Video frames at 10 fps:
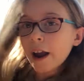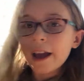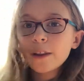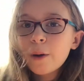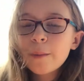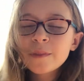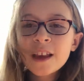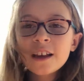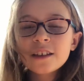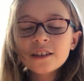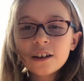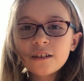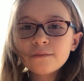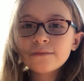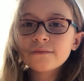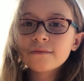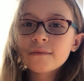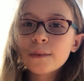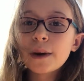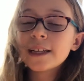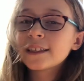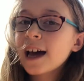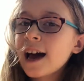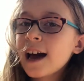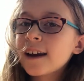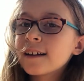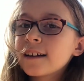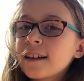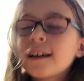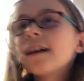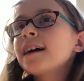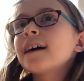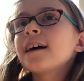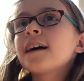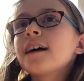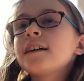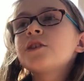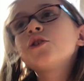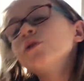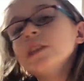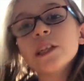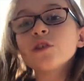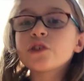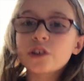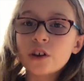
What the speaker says: okay, anyway, so my dad, 2 years